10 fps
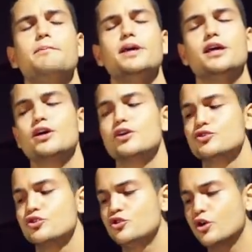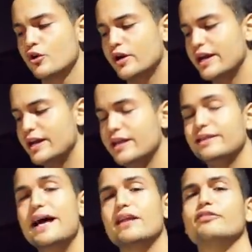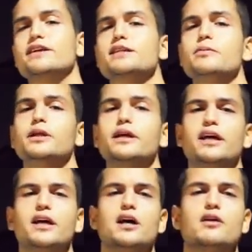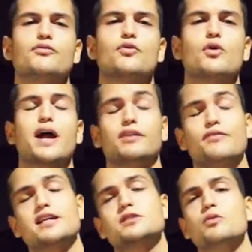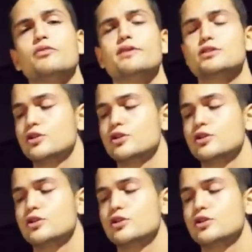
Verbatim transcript: because you're gonna need that flexibility for advanced movements